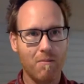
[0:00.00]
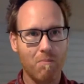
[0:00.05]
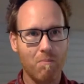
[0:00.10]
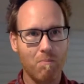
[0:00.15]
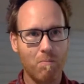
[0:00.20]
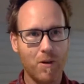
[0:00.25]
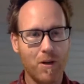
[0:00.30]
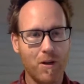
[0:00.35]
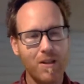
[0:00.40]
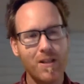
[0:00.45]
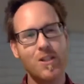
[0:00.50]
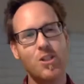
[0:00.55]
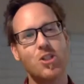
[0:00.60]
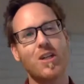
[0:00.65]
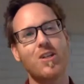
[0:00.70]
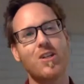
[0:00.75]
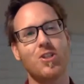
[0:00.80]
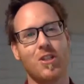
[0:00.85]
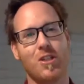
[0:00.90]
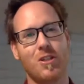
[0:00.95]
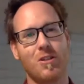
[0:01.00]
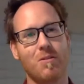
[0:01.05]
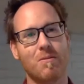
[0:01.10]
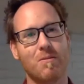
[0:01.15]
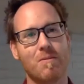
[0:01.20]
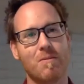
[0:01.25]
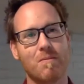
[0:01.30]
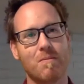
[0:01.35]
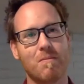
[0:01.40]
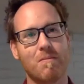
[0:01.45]
But are they judging you?
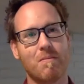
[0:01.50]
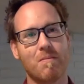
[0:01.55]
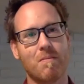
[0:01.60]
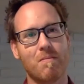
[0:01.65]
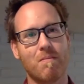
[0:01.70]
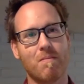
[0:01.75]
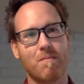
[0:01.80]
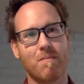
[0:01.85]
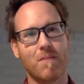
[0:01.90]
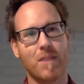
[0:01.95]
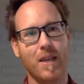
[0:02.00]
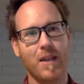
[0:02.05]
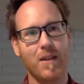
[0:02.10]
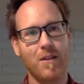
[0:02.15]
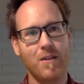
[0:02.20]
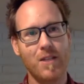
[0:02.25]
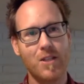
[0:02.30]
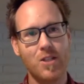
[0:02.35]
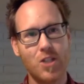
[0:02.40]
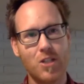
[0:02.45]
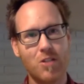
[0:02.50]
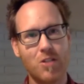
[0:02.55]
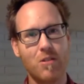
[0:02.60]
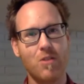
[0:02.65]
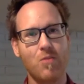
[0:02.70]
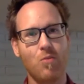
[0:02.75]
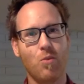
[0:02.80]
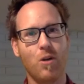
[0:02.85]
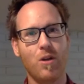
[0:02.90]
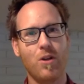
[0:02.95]
And do they genuinely
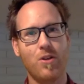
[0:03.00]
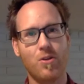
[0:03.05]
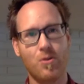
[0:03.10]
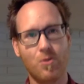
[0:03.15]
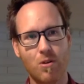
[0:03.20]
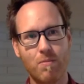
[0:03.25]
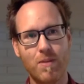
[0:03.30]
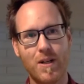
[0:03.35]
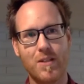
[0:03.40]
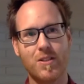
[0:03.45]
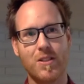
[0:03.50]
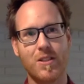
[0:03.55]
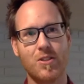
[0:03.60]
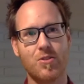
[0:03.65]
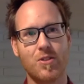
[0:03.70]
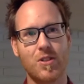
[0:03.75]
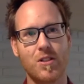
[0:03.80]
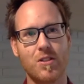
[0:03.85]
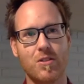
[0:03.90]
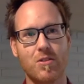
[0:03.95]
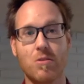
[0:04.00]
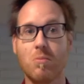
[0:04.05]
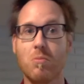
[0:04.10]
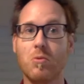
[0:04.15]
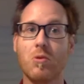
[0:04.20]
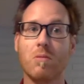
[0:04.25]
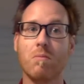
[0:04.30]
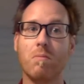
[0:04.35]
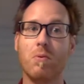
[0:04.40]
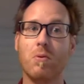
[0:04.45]
want your best interest, or
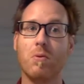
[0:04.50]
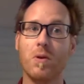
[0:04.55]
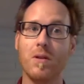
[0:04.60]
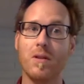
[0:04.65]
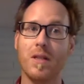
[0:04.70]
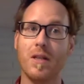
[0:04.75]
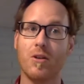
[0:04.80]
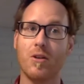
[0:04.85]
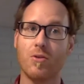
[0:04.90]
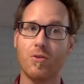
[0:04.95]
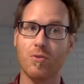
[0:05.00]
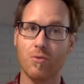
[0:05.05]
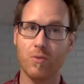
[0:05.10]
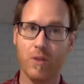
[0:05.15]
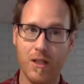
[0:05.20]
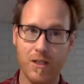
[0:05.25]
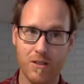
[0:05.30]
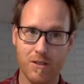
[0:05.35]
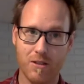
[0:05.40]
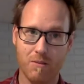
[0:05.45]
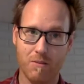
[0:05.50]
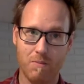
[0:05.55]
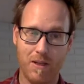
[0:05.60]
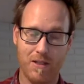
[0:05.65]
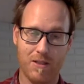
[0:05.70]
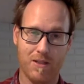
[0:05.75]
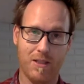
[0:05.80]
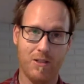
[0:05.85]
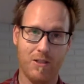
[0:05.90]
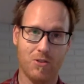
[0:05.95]
more importantly, Christ's
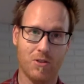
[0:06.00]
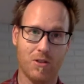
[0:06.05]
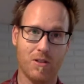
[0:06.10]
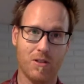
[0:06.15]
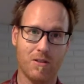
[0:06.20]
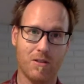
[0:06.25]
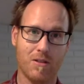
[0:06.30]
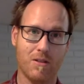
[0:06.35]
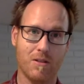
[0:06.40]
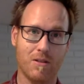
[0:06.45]
best interest?